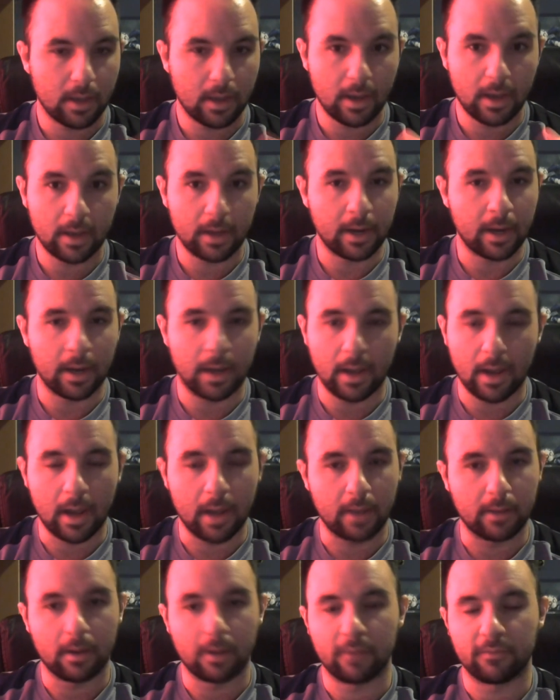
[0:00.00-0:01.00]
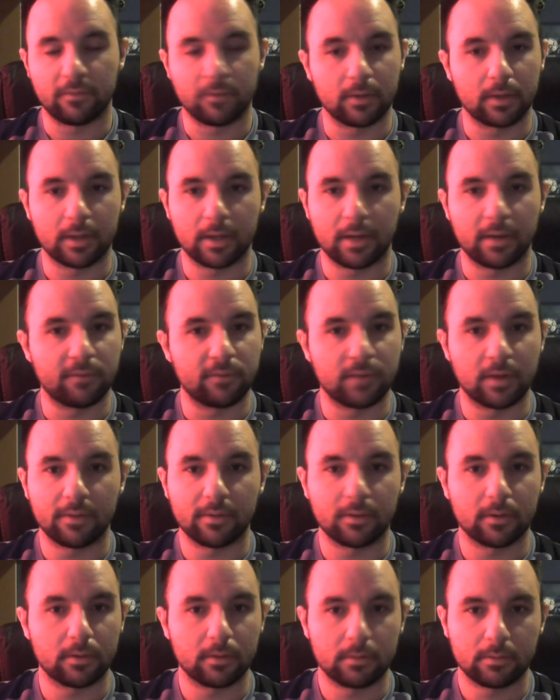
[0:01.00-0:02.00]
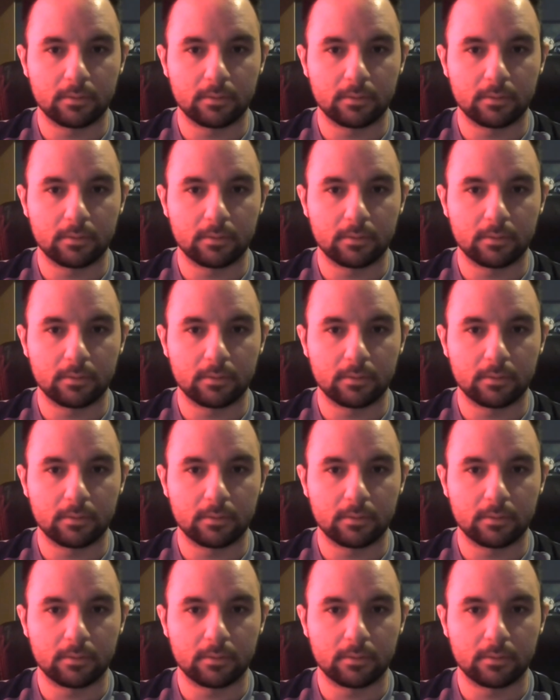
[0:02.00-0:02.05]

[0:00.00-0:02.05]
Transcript: And I feel like I have nothing.